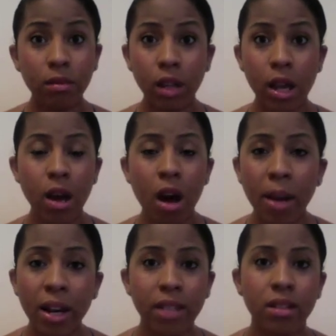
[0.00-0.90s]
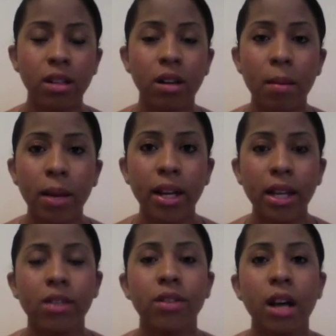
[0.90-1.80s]
and all my links
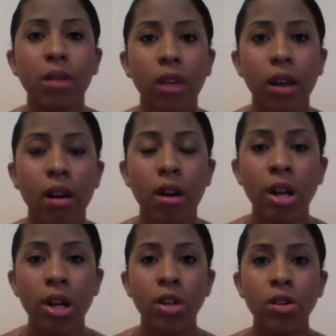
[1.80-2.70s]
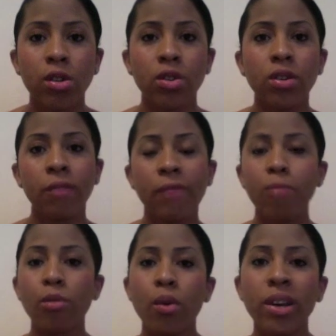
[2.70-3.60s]
are down there. So you can
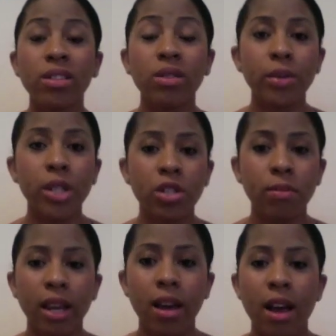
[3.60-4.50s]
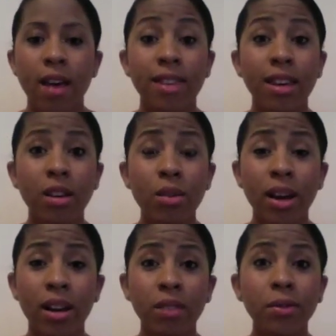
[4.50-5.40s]
find more ways to reach me. Thank you.
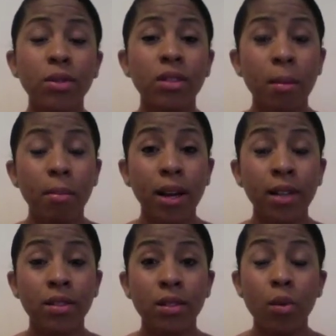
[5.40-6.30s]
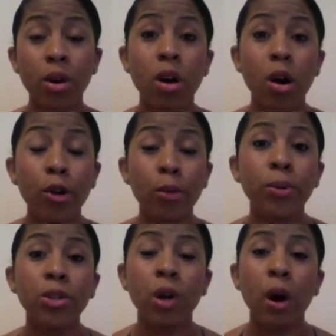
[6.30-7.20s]
I love you. Stay blessed. Work harder.
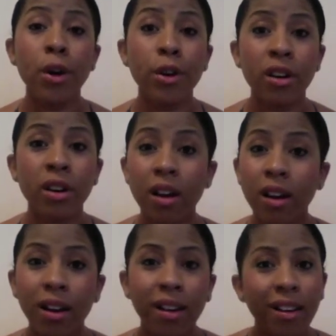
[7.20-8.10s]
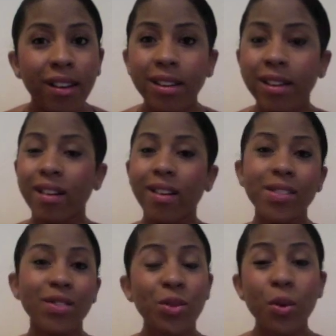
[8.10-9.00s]
Push harder.
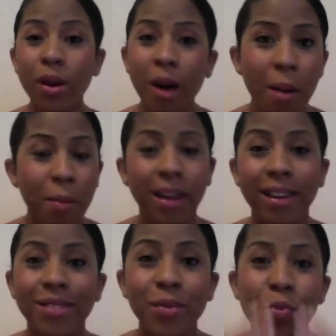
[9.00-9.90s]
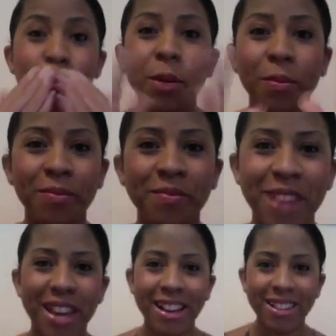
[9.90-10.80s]
Do it all, man.
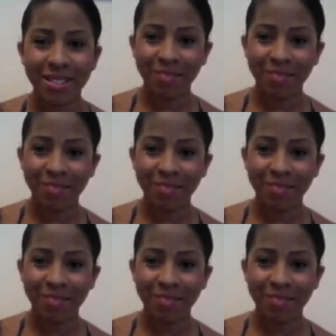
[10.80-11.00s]
Bye, guys.